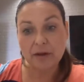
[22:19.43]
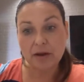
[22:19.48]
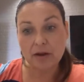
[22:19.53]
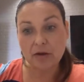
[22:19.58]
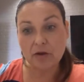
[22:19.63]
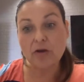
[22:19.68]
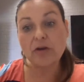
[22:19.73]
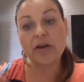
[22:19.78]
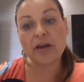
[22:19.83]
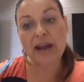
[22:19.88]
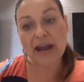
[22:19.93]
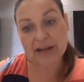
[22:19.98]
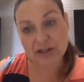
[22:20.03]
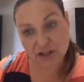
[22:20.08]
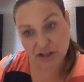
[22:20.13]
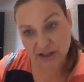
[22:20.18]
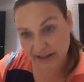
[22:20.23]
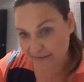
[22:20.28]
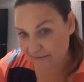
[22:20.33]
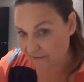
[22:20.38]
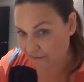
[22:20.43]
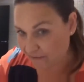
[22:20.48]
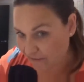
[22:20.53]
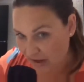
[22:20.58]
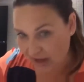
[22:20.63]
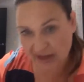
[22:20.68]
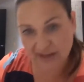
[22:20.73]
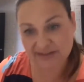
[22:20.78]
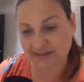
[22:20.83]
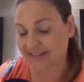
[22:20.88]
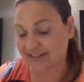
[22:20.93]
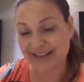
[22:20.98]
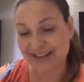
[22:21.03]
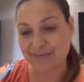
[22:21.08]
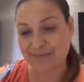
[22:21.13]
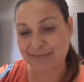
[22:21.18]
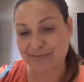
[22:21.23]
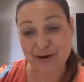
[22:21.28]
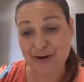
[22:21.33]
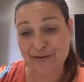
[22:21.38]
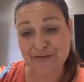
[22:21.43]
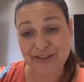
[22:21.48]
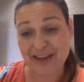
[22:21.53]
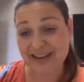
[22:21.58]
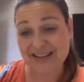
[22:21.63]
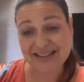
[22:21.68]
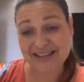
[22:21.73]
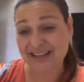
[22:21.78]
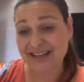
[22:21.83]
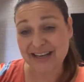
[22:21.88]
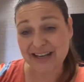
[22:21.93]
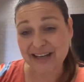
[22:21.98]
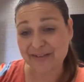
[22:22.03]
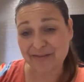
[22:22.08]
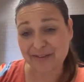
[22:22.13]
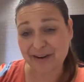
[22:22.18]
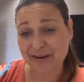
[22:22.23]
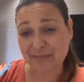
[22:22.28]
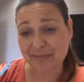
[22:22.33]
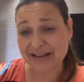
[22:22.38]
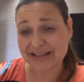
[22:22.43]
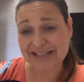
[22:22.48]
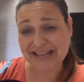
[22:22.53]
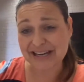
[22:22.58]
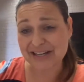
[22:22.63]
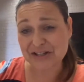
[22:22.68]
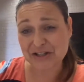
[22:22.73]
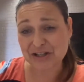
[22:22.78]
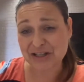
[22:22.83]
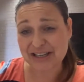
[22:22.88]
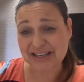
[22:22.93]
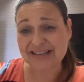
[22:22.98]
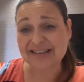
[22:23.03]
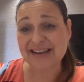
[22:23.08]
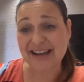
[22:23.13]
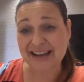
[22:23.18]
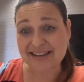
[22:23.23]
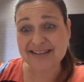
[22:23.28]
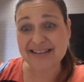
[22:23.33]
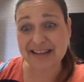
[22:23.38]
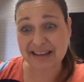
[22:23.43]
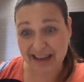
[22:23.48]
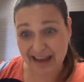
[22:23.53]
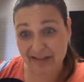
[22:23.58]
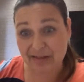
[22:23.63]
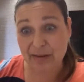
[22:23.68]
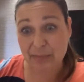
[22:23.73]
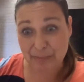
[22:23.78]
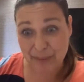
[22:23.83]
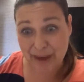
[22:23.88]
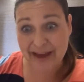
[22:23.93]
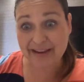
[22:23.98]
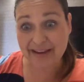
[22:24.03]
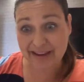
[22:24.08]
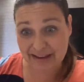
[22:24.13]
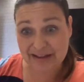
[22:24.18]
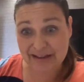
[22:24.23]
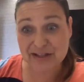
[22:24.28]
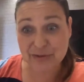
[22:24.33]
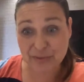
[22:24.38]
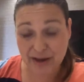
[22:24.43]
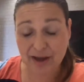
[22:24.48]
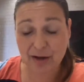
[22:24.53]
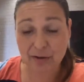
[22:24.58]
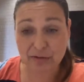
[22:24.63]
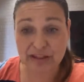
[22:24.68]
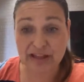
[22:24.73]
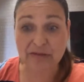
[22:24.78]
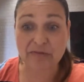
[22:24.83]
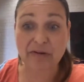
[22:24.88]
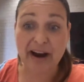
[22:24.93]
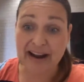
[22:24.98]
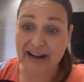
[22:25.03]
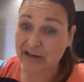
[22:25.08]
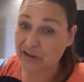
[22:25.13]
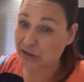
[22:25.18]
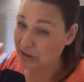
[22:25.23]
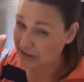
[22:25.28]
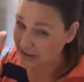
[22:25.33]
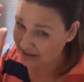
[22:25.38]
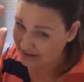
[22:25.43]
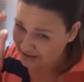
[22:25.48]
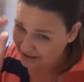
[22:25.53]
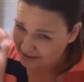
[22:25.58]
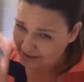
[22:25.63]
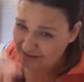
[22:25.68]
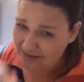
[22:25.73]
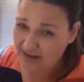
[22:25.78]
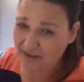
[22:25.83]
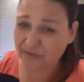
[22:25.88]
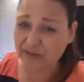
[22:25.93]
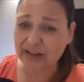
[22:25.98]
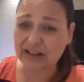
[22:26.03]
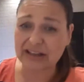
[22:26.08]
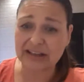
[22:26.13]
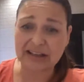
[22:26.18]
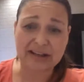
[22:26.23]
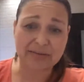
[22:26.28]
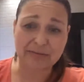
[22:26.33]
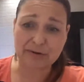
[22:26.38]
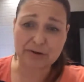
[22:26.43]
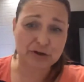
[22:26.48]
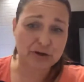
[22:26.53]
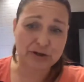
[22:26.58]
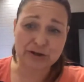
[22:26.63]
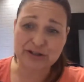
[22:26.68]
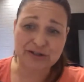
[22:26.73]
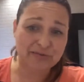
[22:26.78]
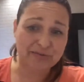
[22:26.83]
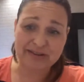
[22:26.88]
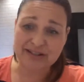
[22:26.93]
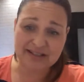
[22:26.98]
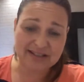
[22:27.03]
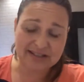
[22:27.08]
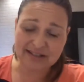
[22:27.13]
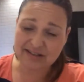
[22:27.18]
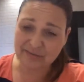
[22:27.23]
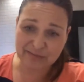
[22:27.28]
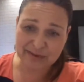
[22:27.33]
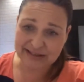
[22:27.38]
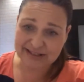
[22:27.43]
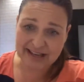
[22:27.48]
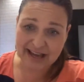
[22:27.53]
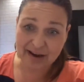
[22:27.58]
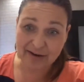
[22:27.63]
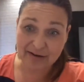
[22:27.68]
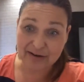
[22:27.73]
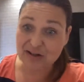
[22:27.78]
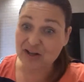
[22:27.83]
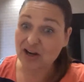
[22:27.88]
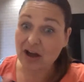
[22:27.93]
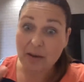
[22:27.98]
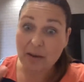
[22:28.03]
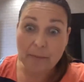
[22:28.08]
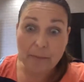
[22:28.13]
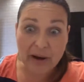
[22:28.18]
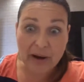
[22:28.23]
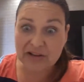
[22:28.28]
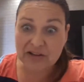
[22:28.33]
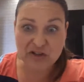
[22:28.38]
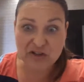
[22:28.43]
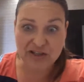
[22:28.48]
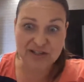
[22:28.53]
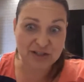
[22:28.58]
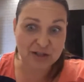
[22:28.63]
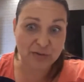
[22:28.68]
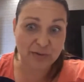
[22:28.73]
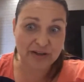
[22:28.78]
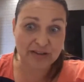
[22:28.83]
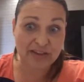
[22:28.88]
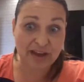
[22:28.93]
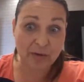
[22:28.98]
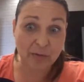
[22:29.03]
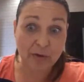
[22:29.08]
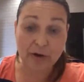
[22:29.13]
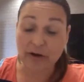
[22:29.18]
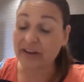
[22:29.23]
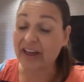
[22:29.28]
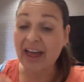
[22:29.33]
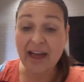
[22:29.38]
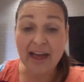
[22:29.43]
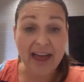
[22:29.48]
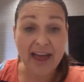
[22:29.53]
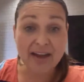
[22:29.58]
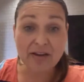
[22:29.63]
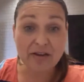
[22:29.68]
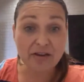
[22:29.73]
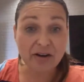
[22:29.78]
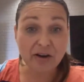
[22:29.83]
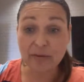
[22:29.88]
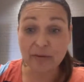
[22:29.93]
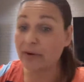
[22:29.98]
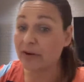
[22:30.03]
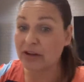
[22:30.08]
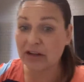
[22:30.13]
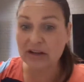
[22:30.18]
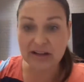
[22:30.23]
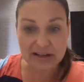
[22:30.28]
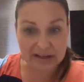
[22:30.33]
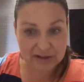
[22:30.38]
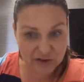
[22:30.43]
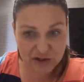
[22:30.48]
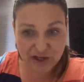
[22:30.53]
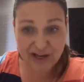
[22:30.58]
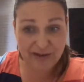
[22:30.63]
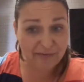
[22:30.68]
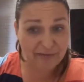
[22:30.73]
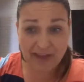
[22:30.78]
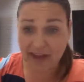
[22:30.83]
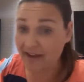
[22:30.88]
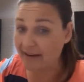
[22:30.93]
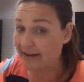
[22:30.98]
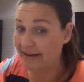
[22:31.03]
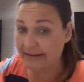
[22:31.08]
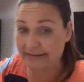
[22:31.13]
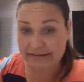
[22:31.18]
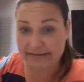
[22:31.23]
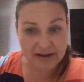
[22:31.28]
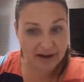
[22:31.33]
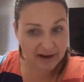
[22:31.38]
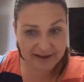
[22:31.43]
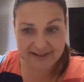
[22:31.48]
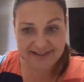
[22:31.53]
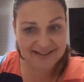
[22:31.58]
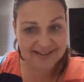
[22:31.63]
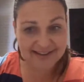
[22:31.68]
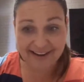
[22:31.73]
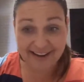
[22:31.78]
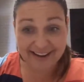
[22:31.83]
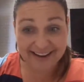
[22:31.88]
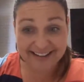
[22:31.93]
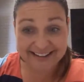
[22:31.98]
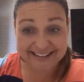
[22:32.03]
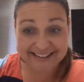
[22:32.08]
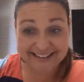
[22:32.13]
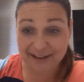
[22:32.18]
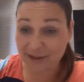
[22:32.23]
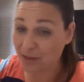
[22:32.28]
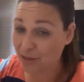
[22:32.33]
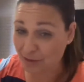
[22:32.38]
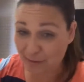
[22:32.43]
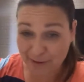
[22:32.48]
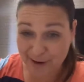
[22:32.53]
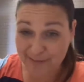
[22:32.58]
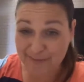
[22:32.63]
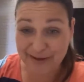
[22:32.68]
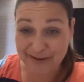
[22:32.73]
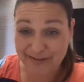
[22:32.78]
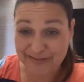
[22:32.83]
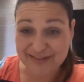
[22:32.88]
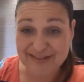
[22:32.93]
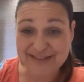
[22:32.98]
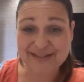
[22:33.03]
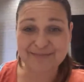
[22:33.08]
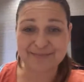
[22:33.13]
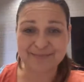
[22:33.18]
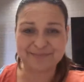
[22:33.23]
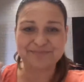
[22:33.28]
you can actually vastly improve that DNA fragmentation index and get them back into a healthy range and significantly reduce risks of miscarriage by just doing that work. And you know what? You can achieve that in 90 days, 3 months.